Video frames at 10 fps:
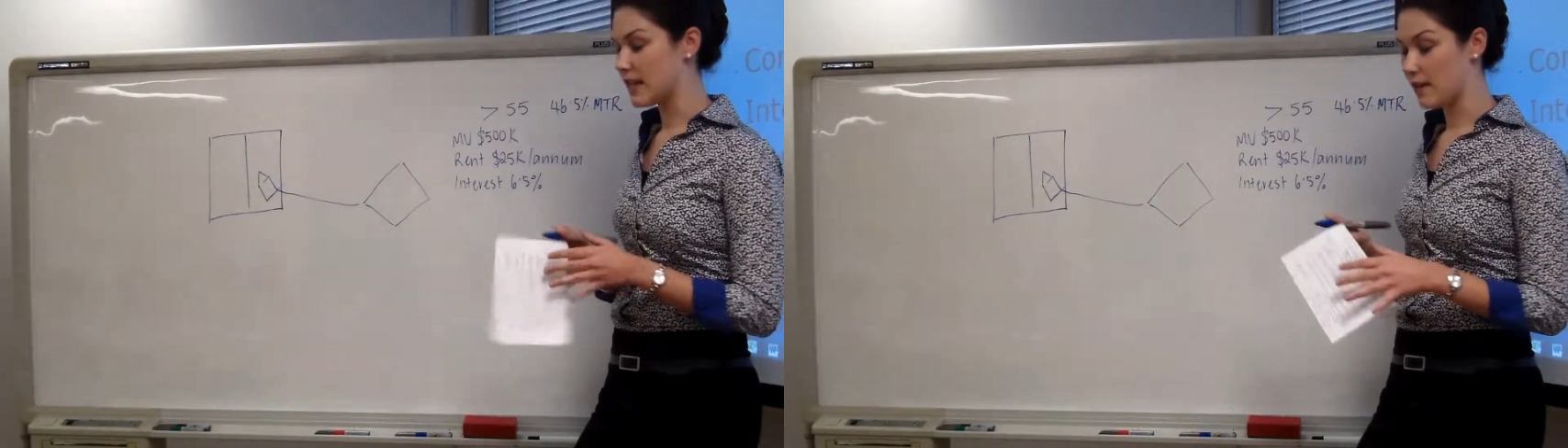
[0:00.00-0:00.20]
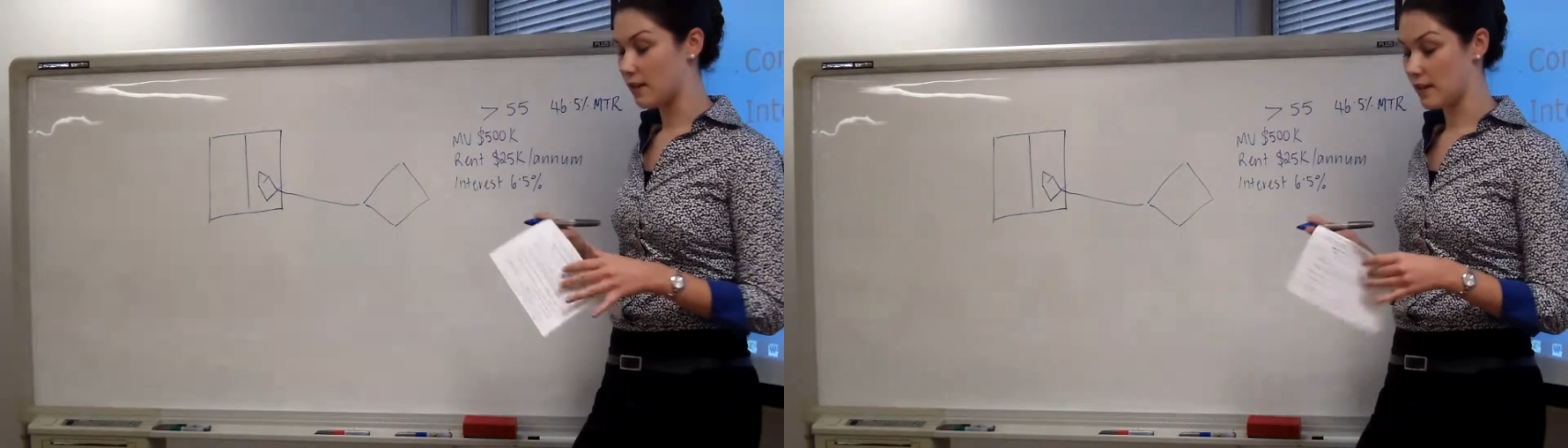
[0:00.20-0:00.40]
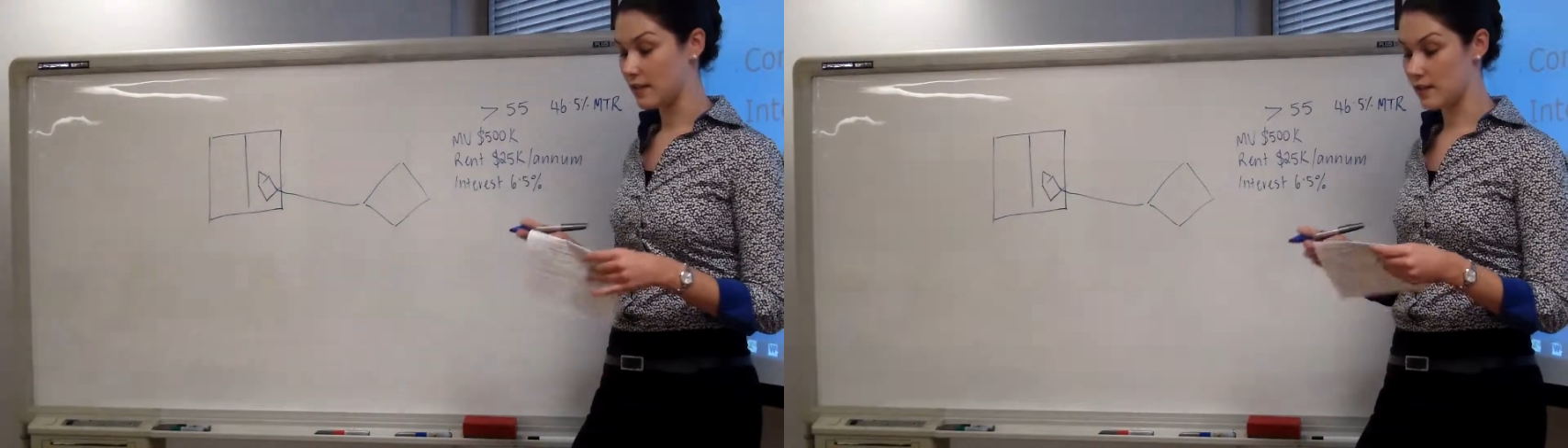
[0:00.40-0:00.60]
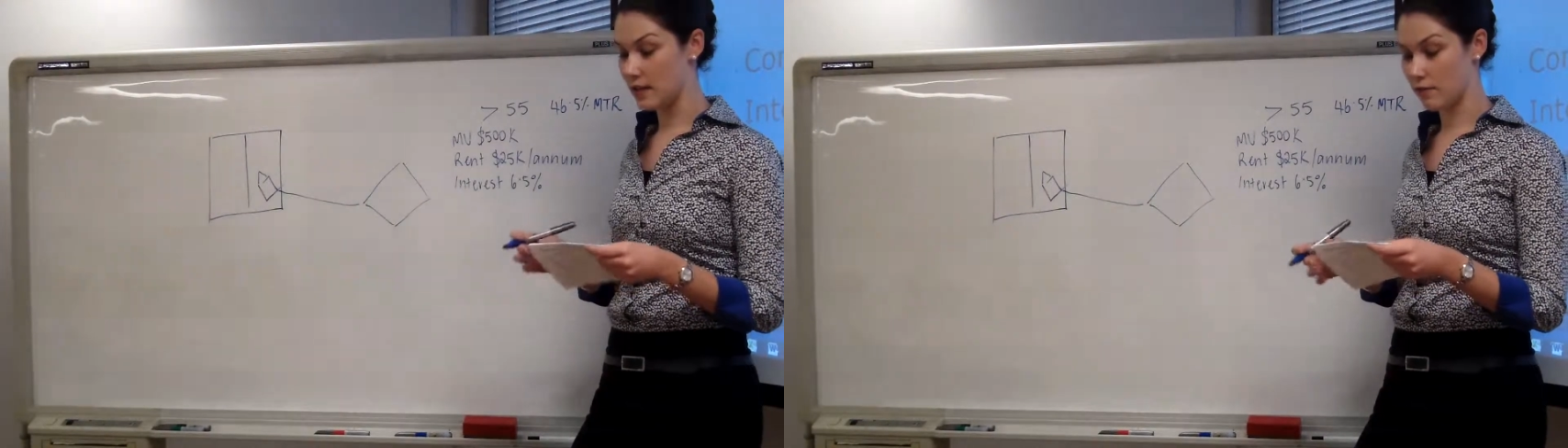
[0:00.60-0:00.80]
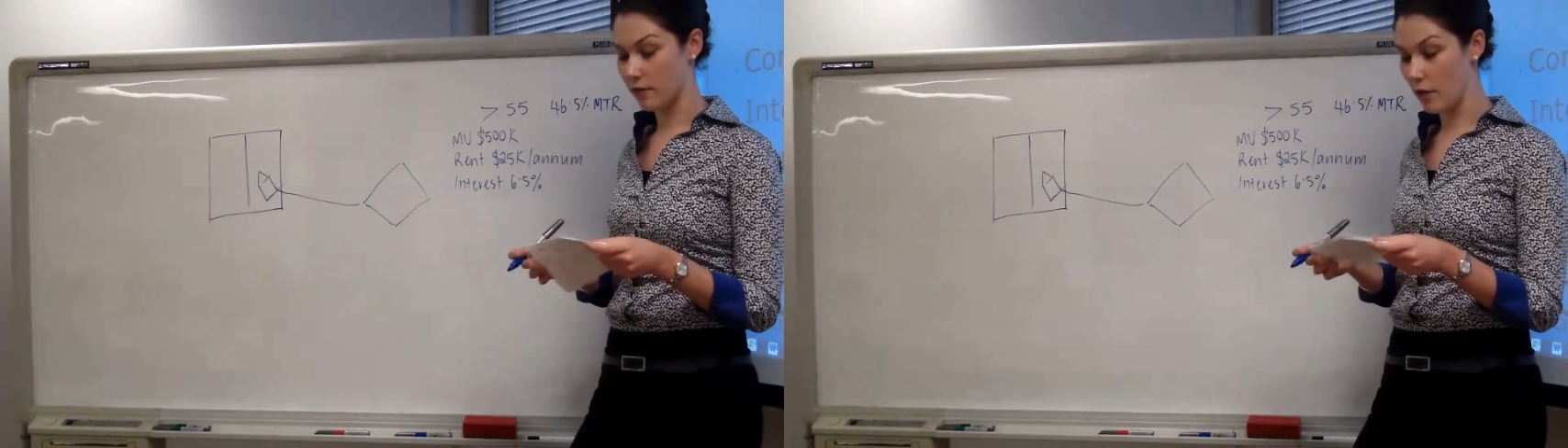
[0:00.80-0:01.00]
savings
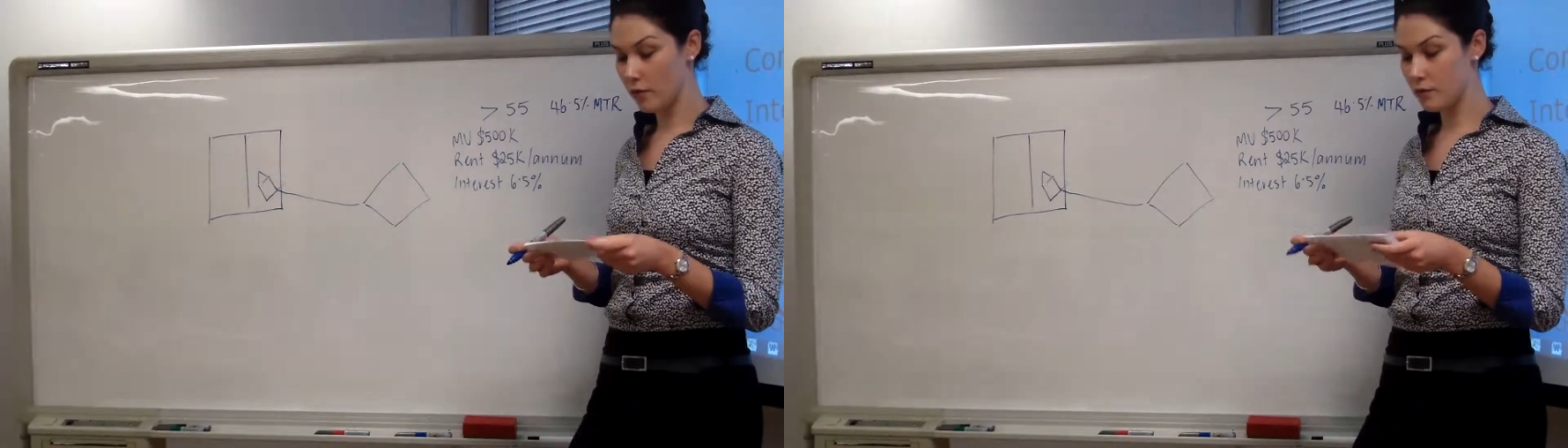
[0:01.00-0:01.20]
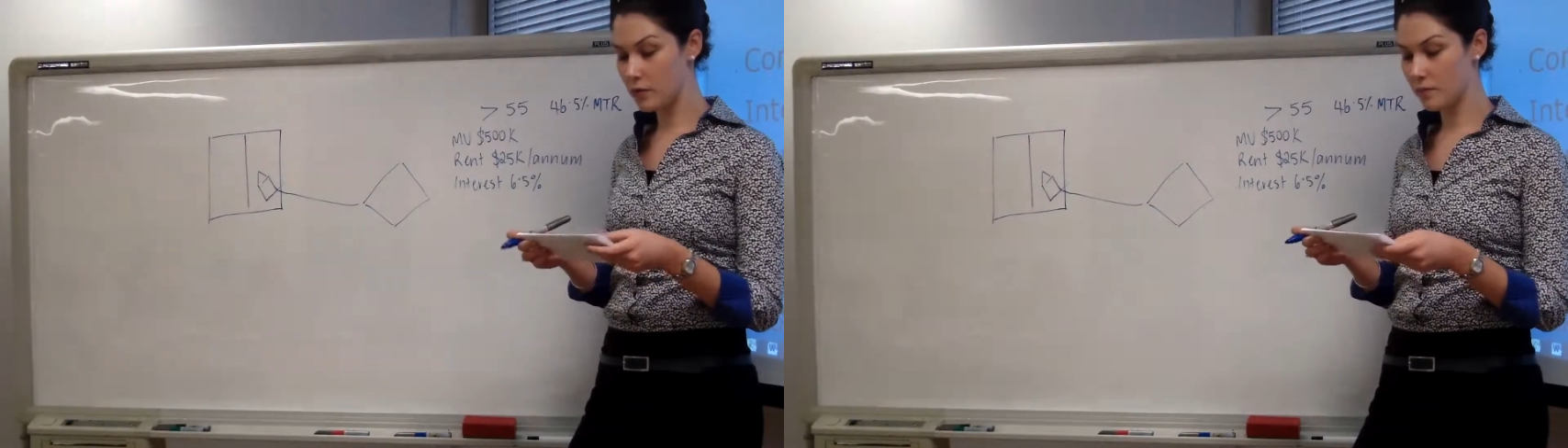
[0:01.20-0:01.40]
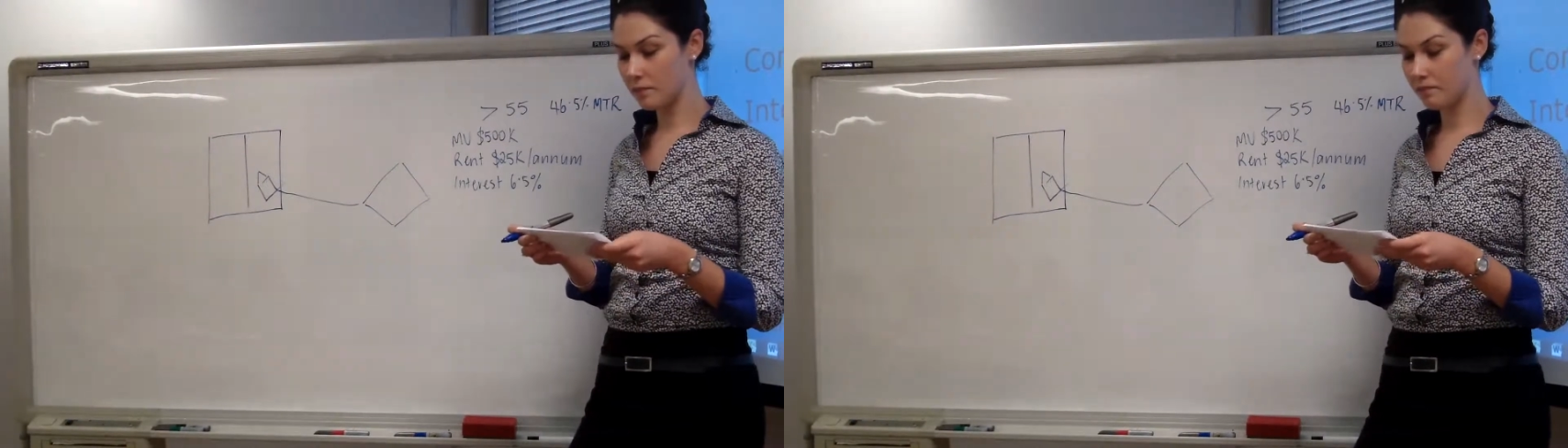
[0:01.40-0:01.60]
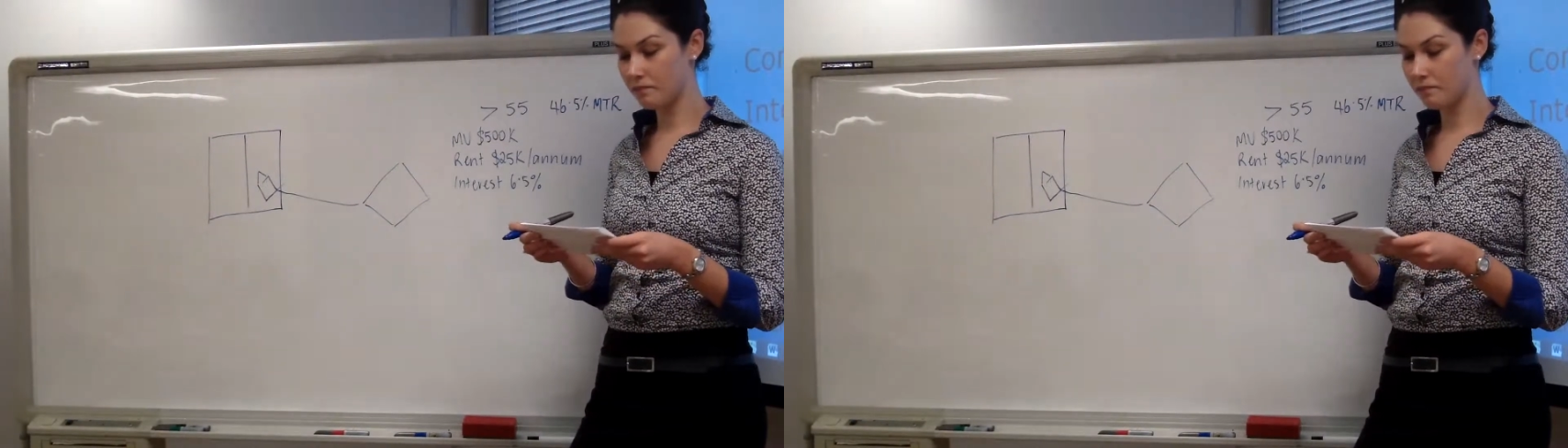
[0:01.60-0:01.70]
involved.